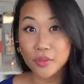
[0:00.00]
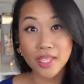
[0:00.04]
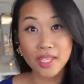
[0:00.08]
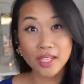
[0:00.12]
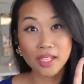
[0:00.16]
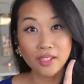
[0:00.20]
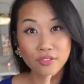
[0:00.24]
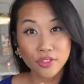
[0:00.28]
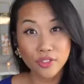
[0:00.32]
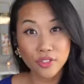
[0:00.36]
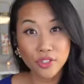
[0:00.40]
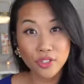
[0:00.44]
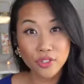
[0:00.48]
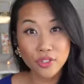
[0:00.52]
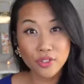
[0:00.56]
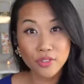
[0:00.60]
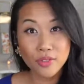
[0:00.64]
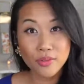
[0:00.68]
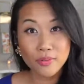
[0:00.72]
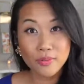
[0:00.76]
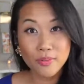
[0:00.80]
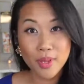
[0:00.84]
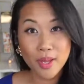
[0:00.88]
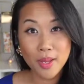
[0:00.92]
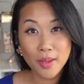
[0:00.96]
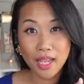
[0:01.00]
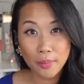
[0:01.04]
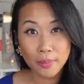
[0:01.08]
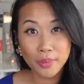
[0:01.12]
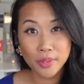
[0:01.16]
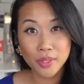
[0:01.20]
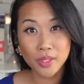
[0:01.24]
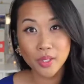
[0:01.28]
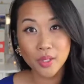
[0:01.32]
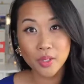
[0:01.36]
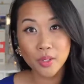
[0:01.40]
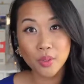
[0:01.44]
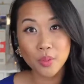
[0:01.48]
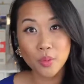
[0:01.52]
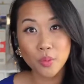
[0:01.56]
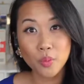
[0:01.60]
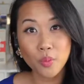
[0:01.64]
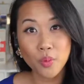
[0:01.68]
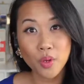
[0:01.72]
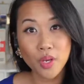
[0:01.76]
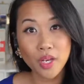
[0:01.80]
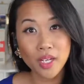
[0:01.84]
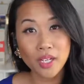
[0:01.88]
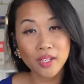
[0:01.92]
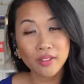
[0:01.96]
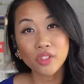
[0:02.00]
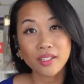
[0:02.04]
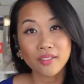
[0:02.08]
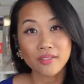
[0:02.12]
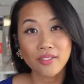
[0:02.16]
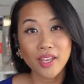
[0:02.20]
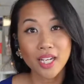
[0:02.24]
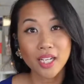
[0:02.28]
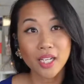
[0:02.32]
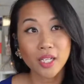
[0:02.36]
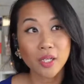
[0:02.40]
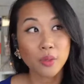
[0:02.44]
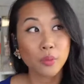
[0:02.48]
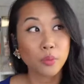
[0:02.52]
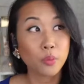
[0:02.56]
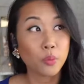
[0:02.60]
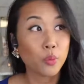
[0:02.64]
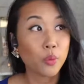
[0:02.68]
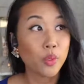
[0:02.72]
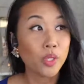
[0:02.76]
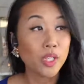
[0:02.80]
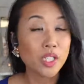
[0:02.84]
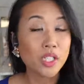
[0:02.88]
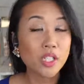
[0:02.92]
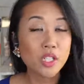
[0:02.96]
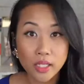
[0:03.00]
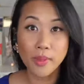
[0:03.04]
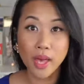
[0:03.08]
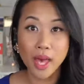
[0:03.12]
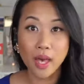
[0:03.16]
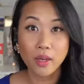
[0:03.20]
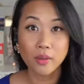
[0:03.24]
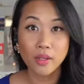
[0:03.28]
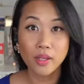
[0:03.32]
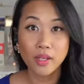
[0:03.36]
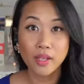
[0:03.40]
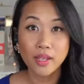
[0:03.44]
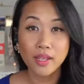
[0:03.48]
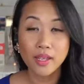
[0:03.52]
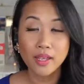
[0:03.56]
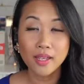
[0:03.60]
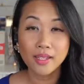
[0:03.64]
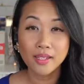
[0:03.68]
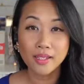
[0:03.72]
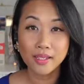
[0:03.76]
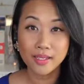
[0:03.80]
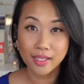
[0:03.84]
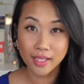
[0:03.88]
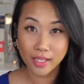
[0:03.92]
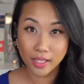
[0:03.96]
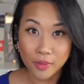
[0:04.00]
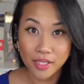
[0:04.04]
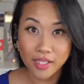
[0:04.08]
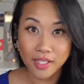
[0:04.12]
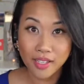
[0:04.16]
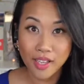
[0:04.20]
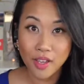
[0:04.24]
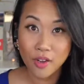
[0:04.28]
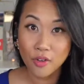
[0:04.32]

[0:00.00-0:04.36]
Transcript: And if you remember in episode 1 of Digital Confetti, we talked about Descript.